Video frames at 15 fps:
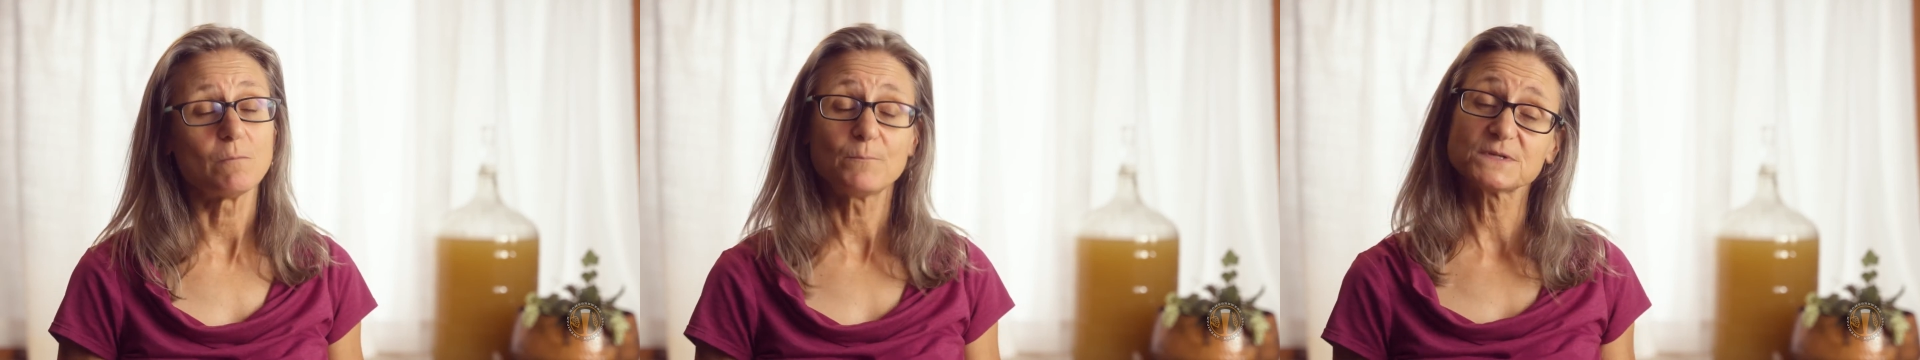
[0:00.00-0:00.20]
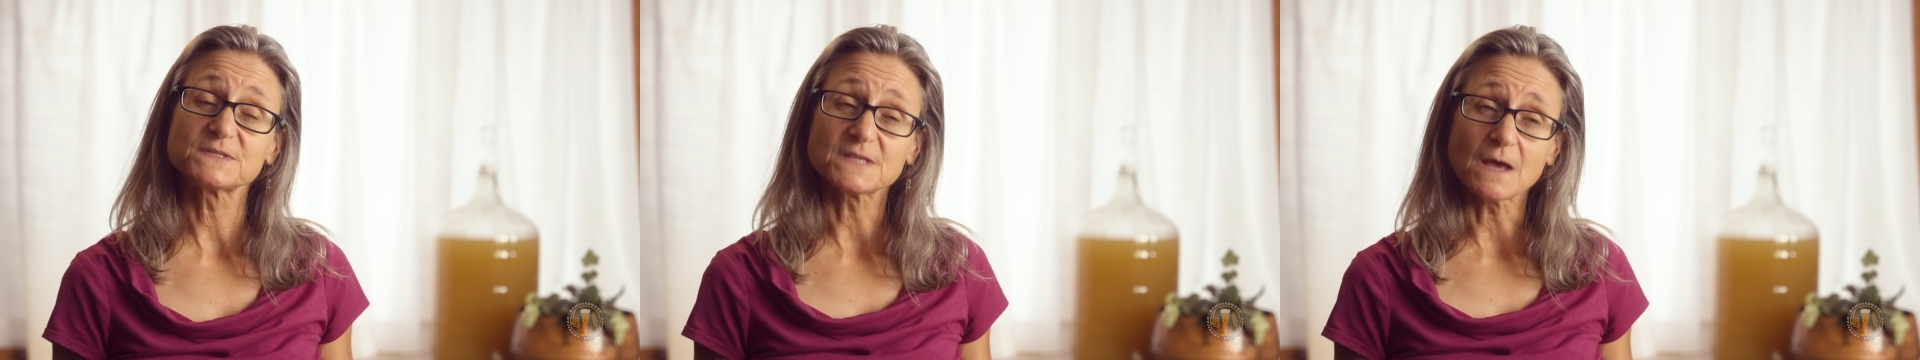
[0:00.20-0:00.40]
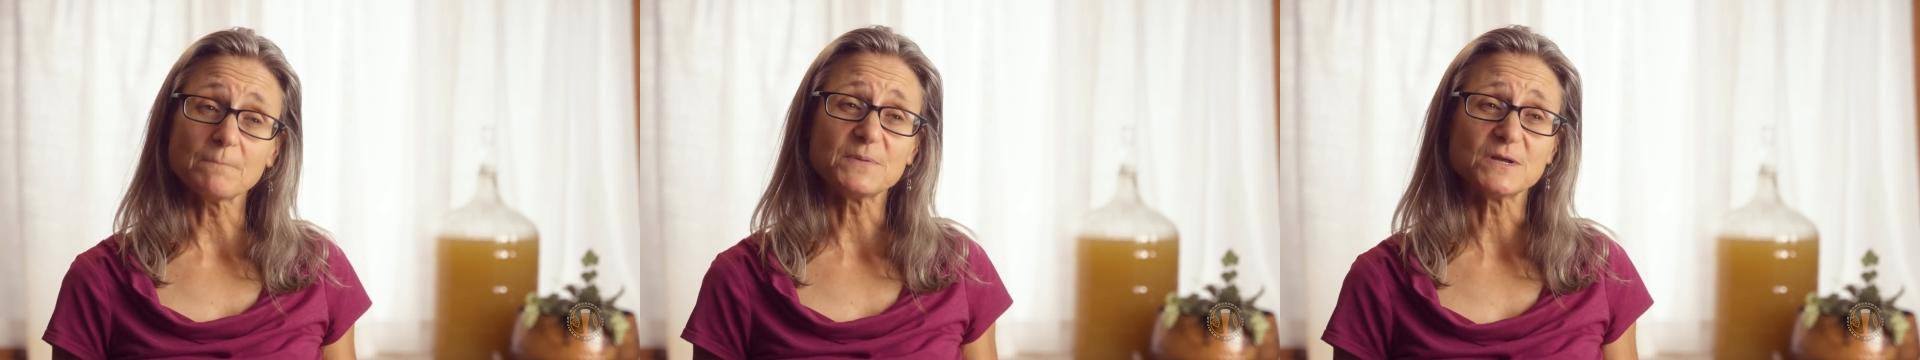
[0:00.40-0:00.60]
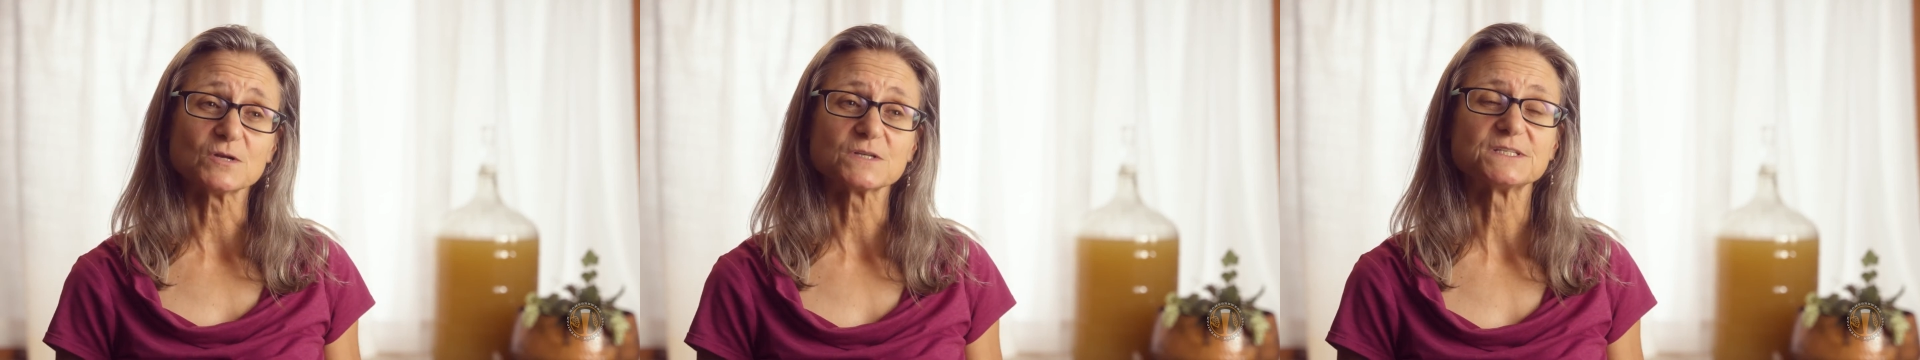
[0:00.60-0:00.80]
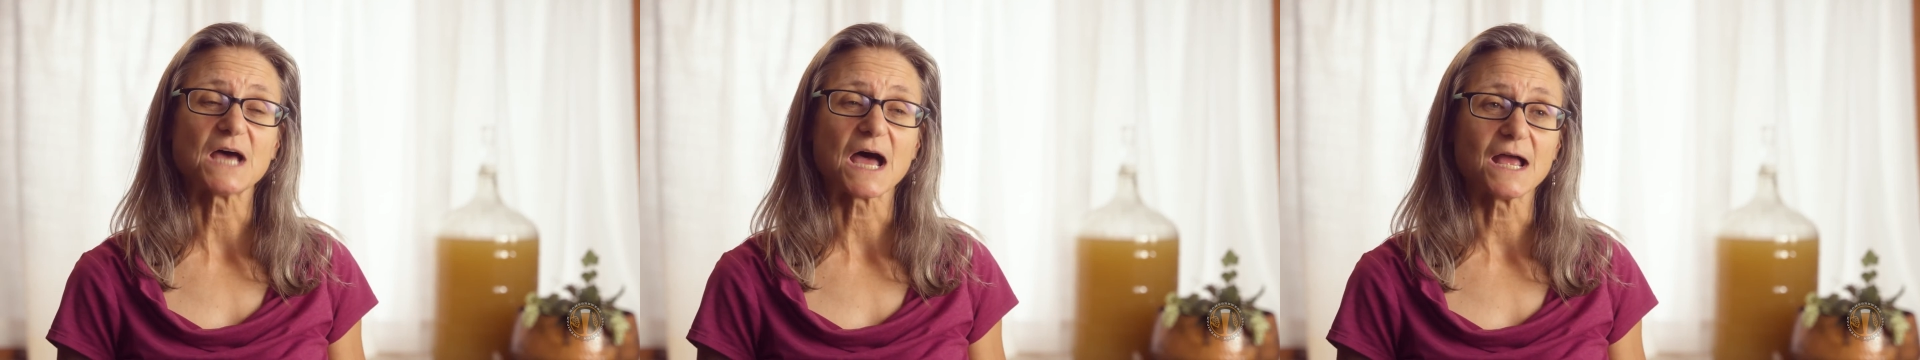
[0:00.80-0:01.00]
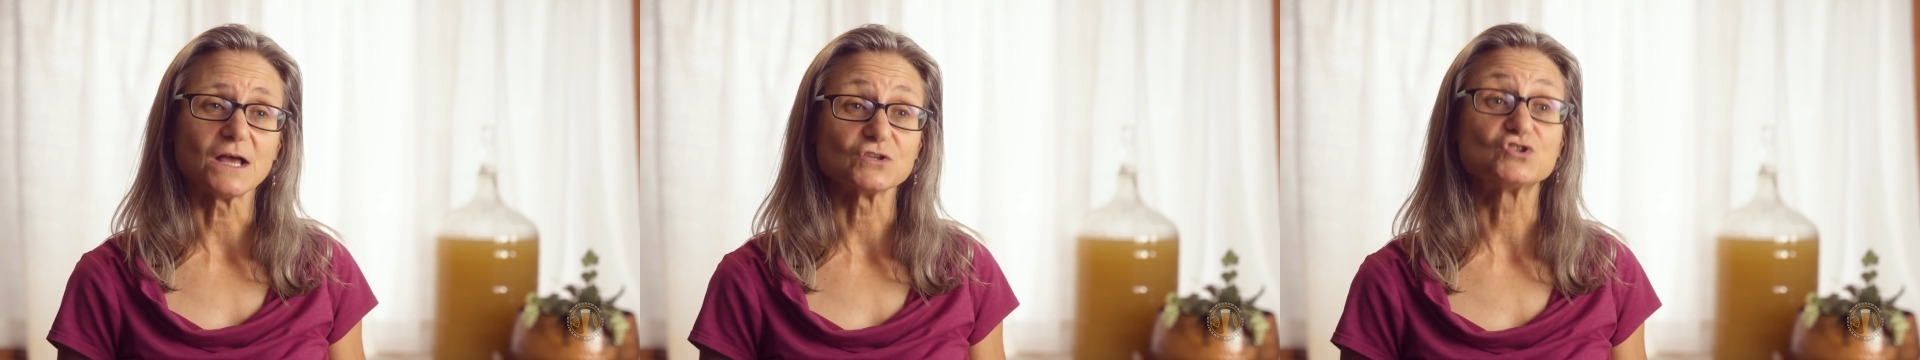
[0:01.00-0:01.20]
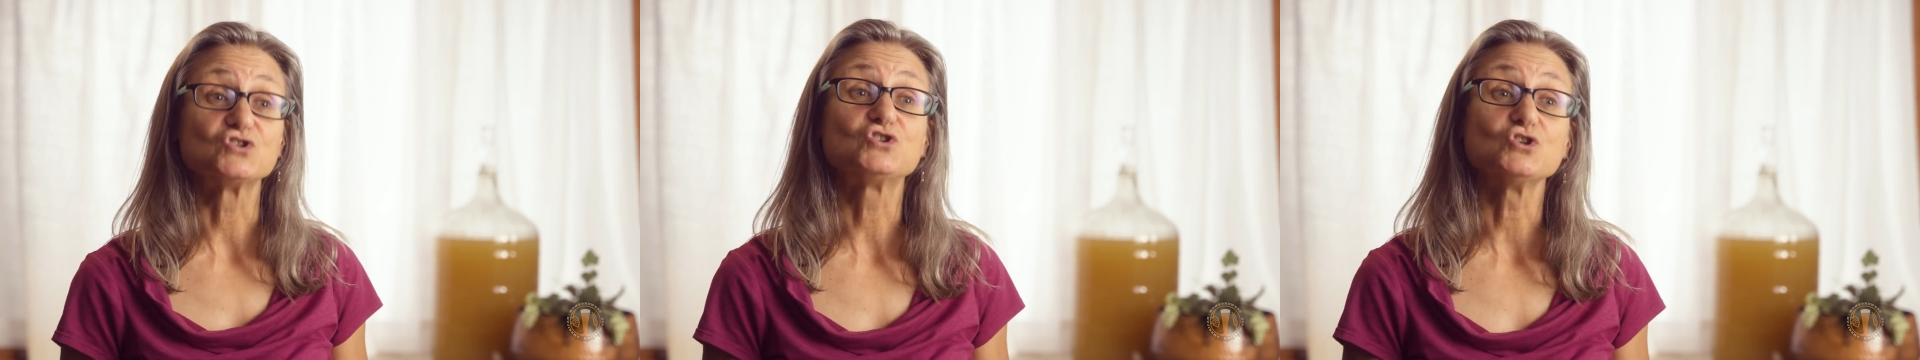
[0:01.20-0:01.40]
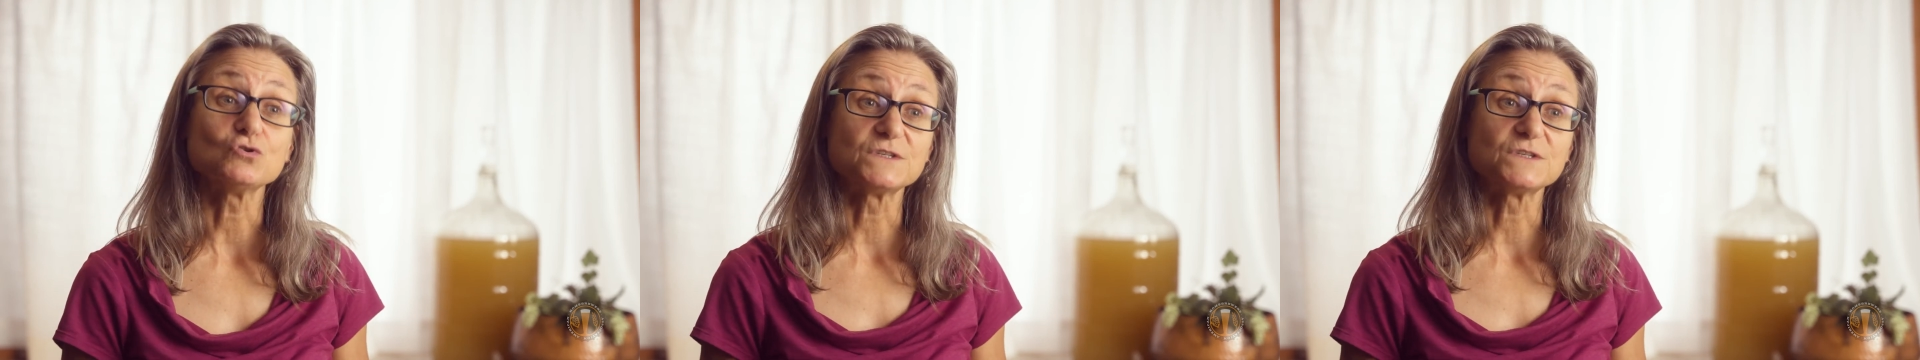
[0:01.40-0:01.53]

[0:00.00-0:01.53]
but some beer styles do